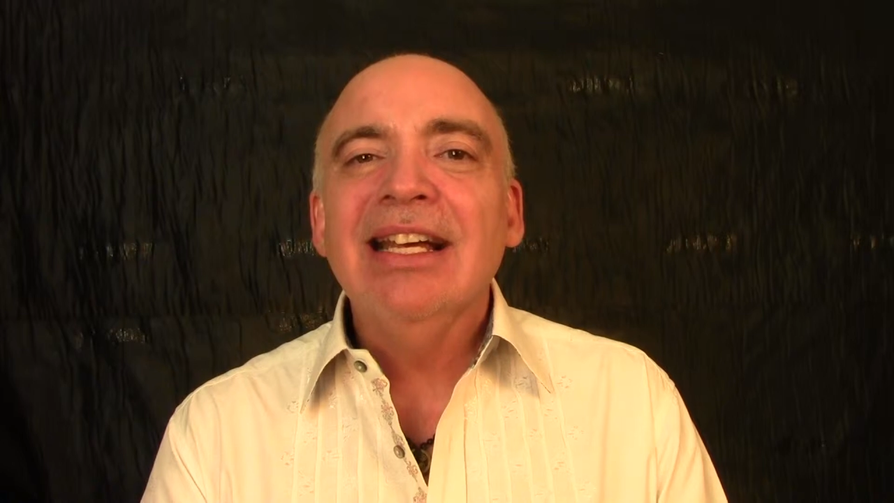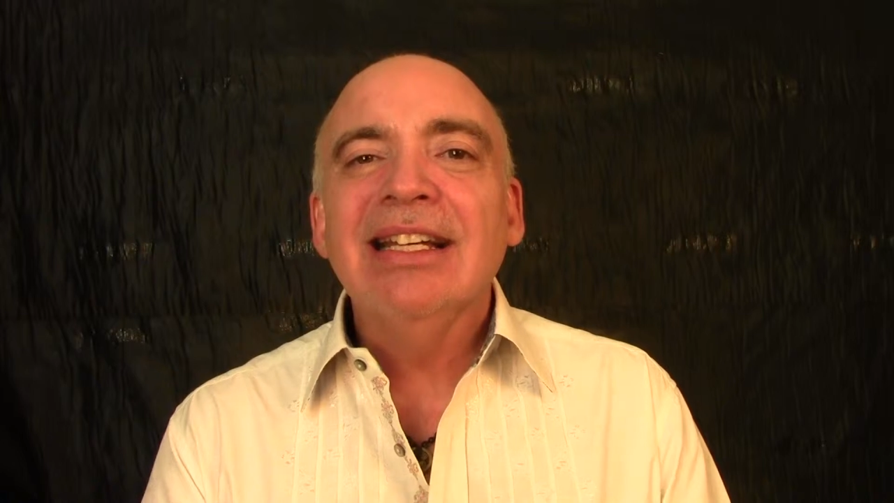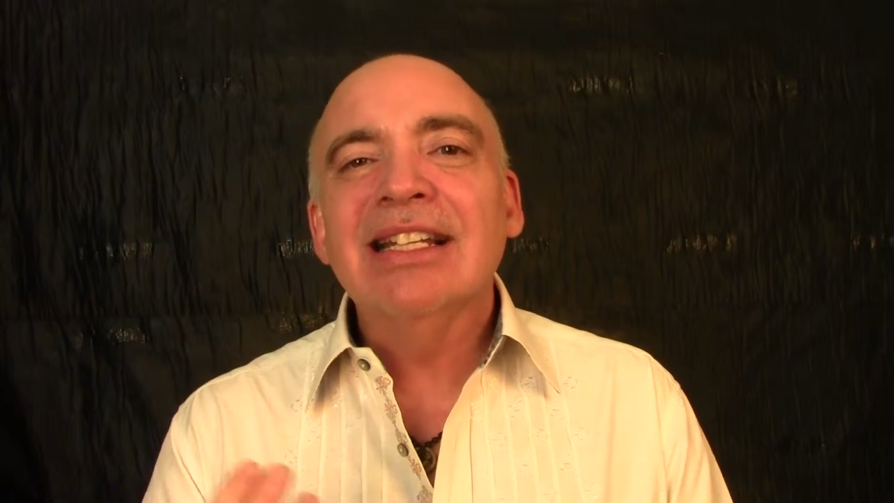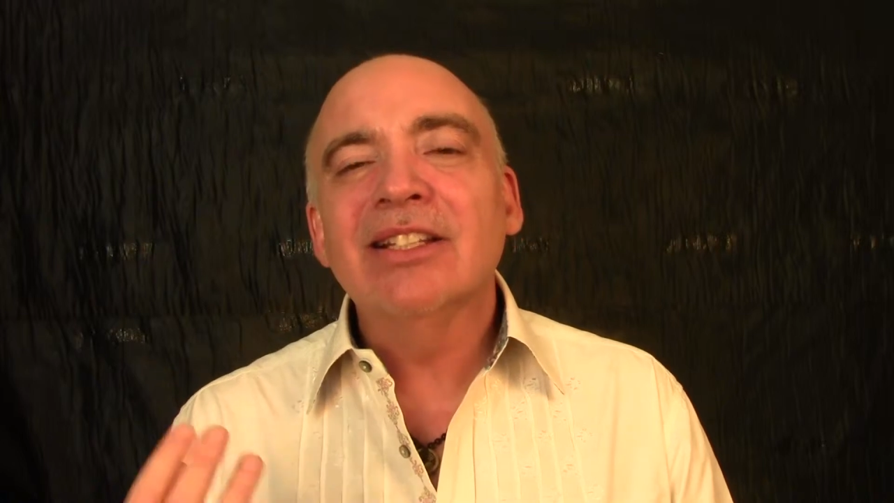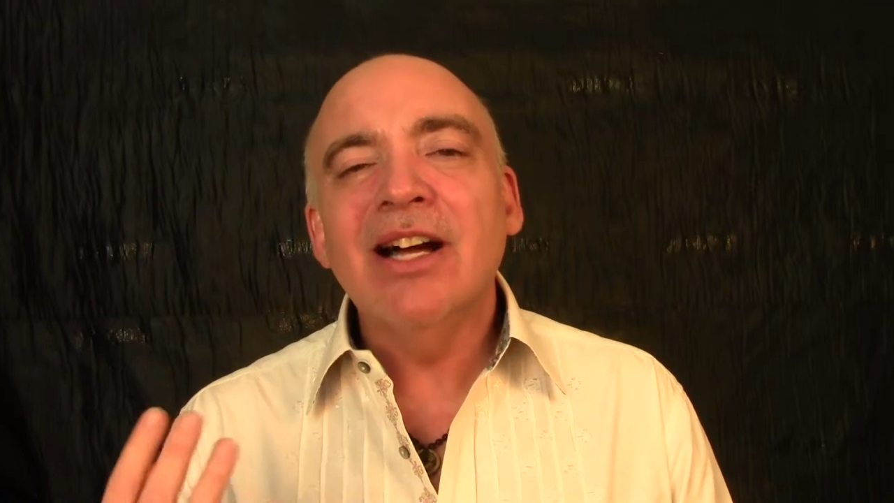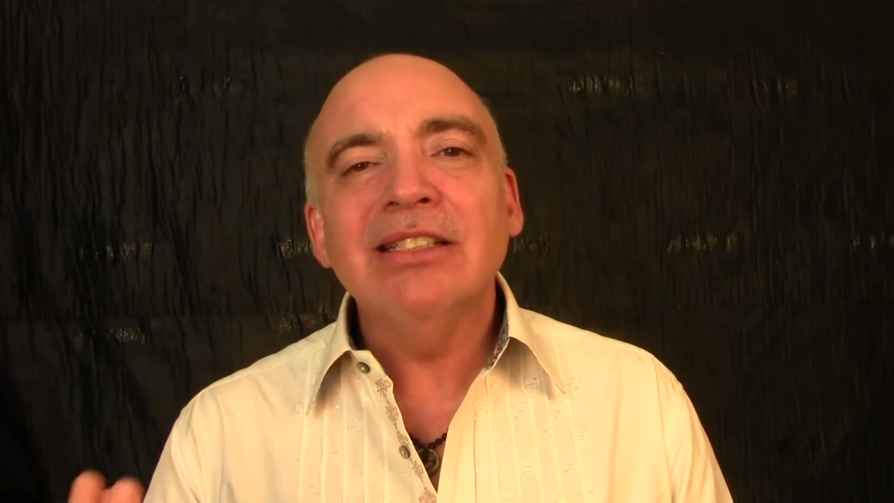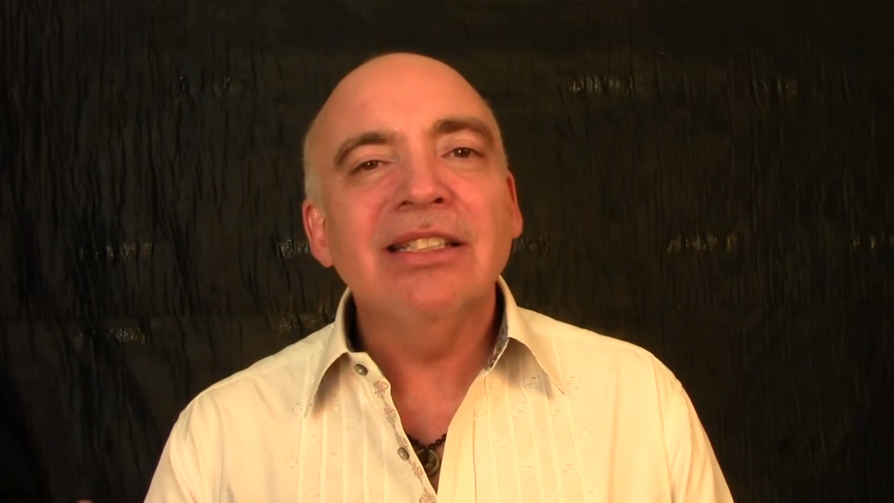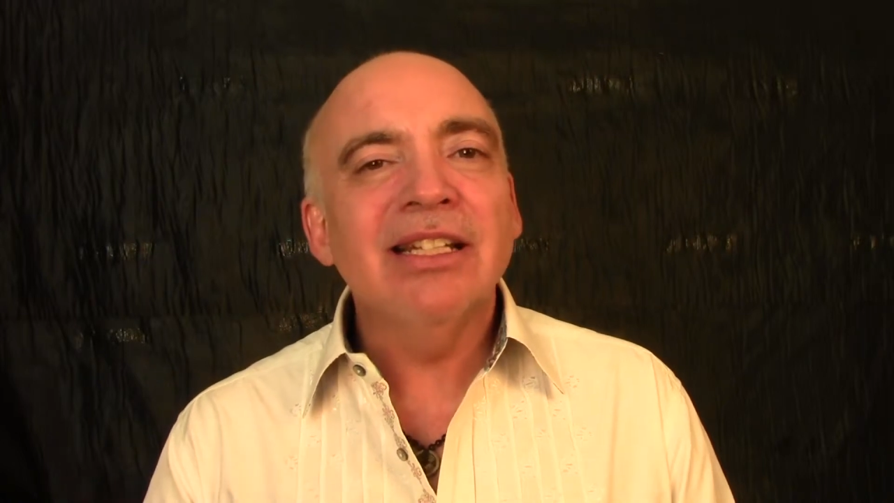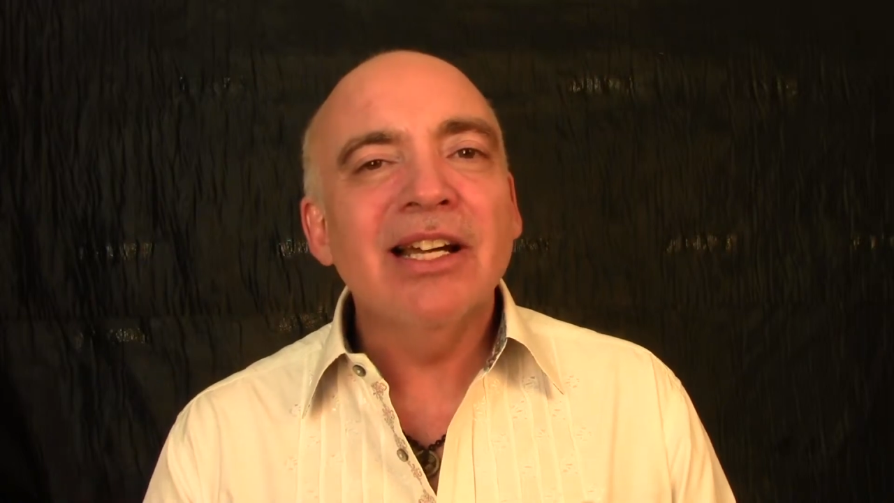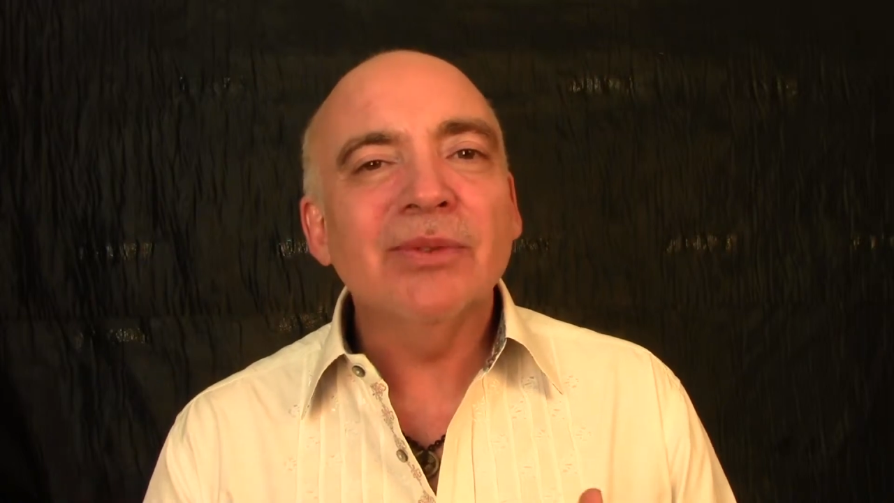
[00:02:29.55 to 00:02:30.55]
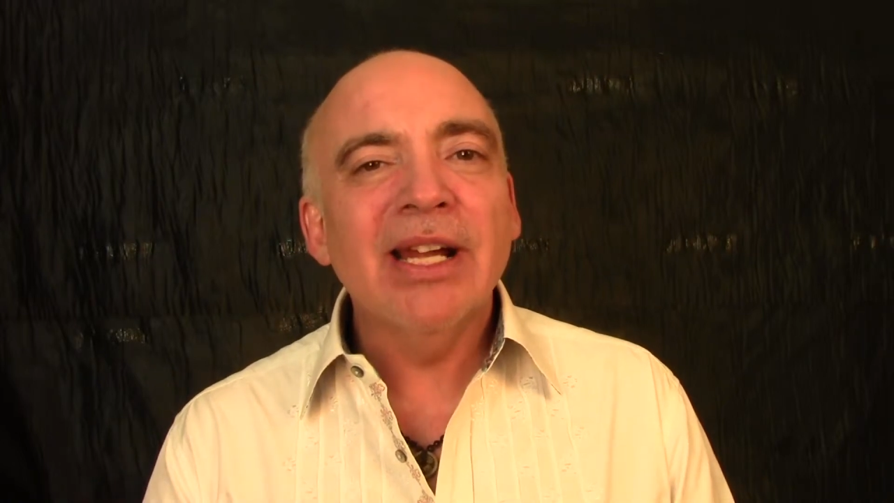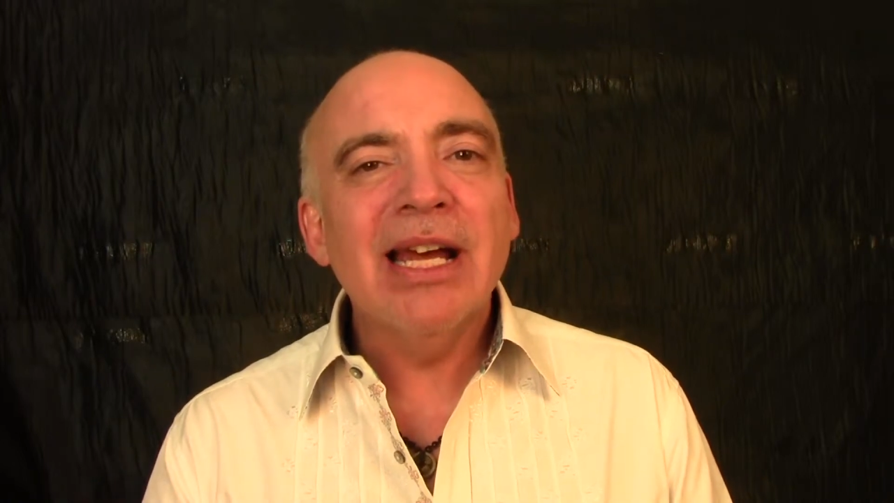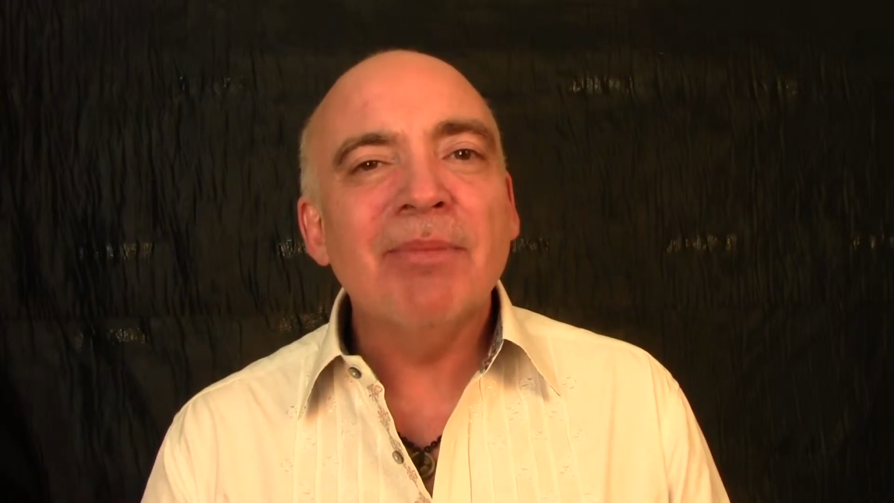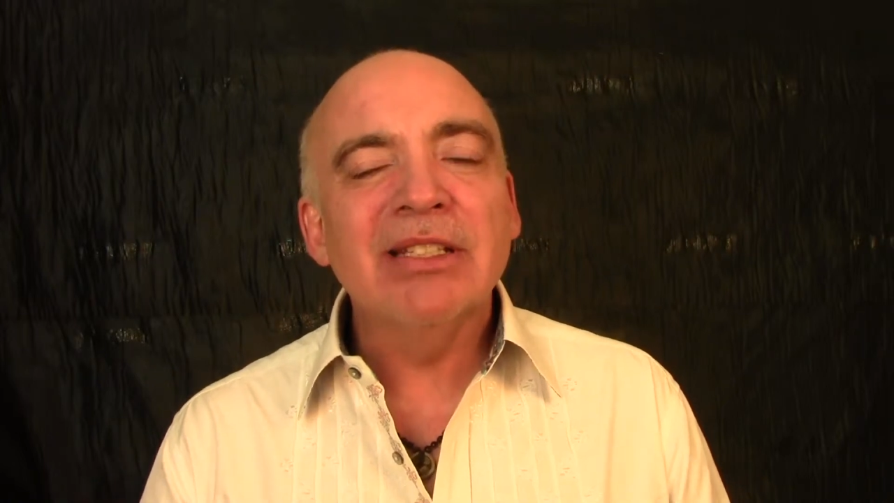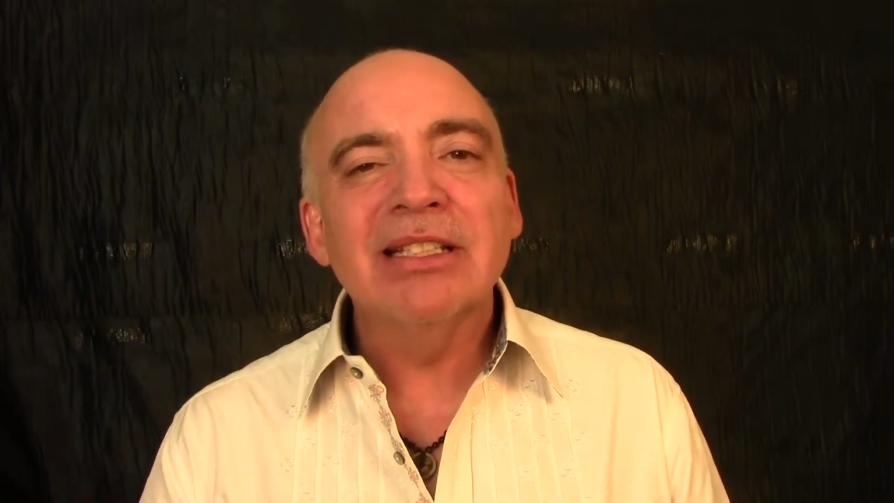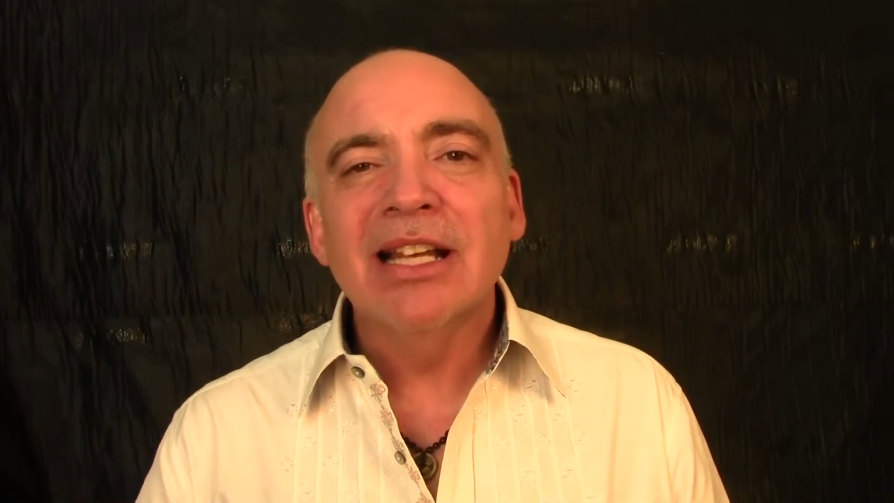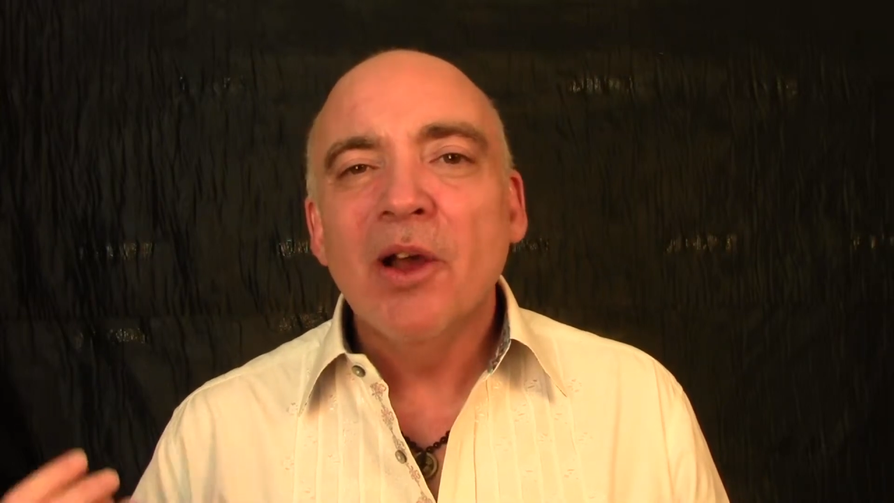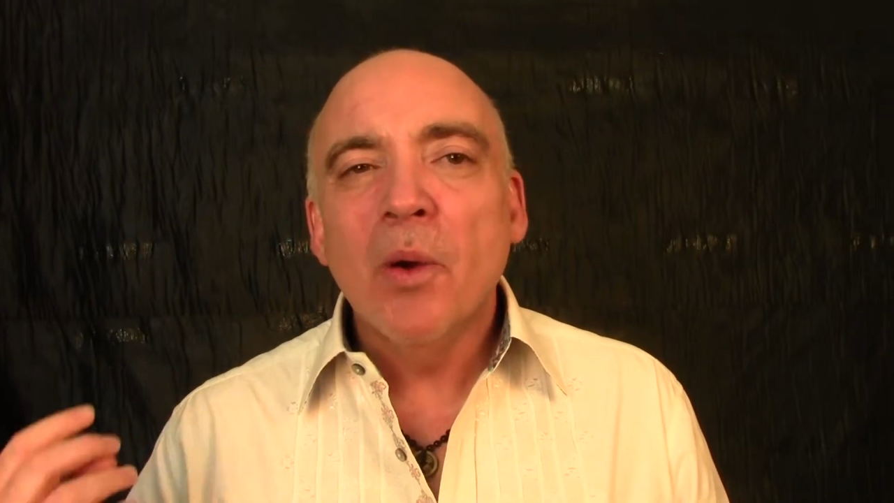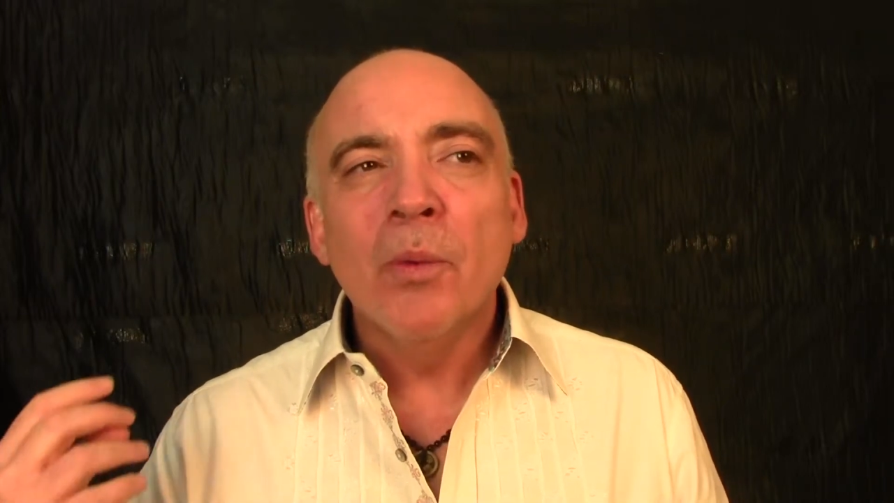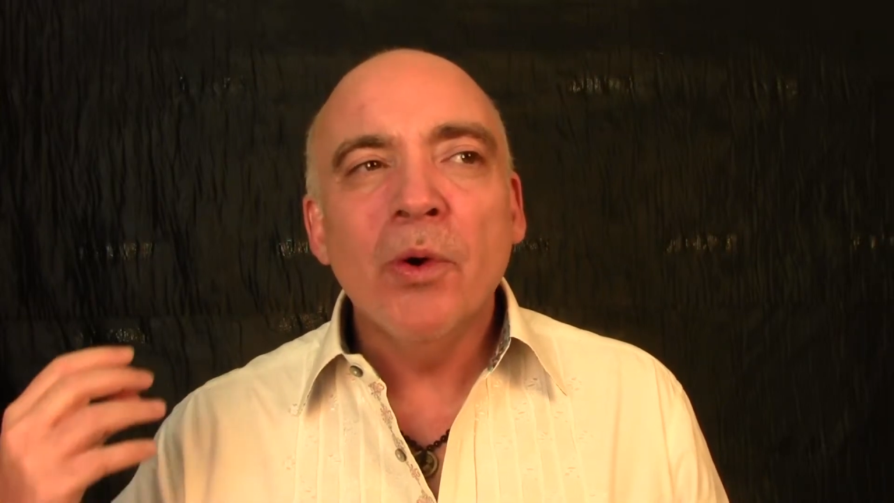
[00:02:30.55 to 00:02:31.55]
Because lots of times what happens is
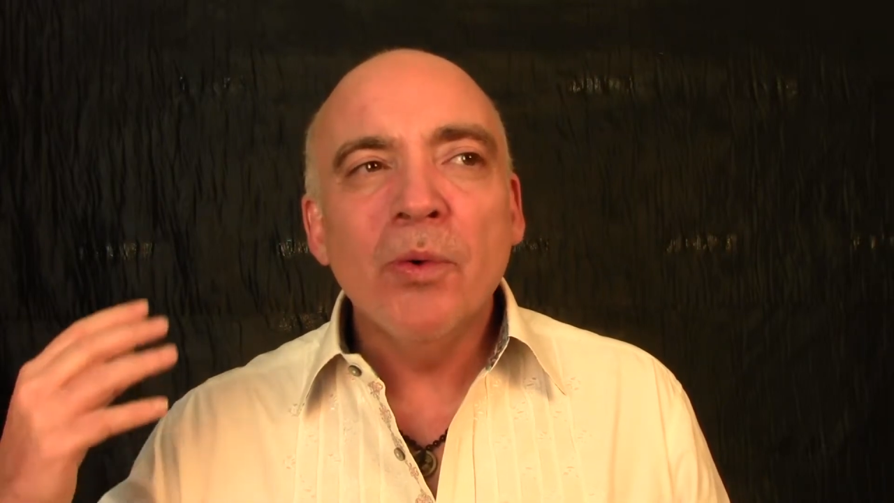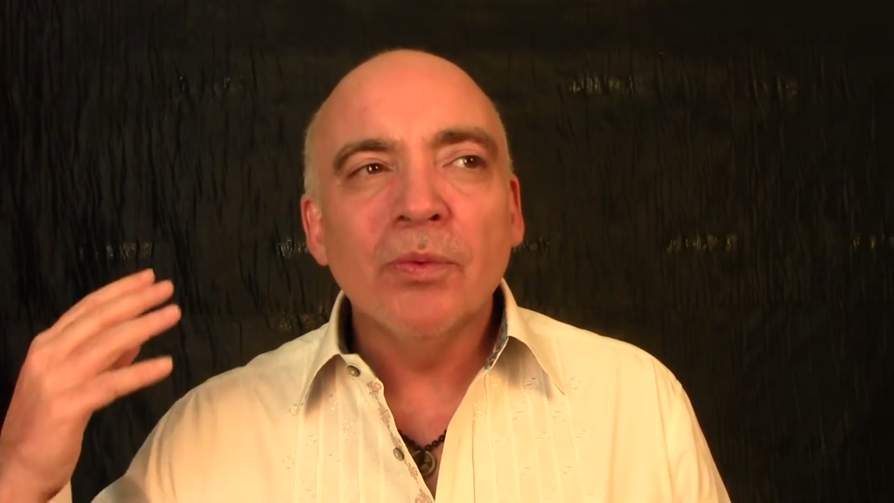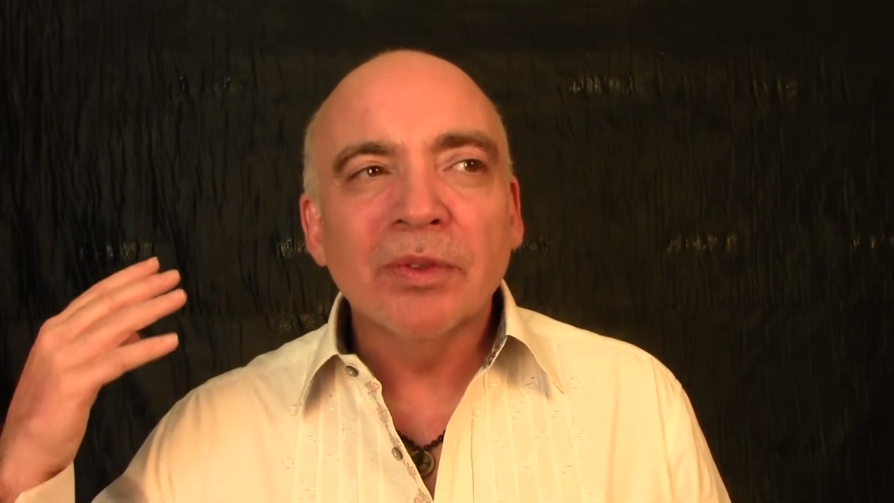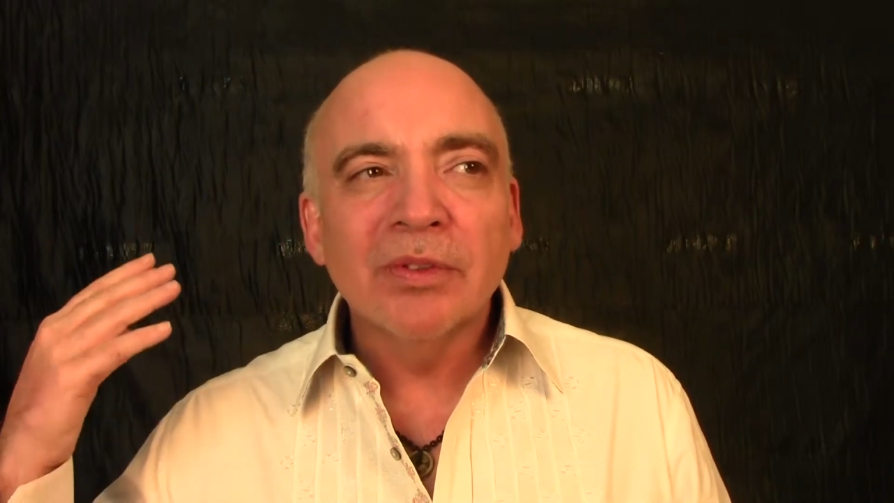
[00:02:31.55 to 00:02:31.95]
we'll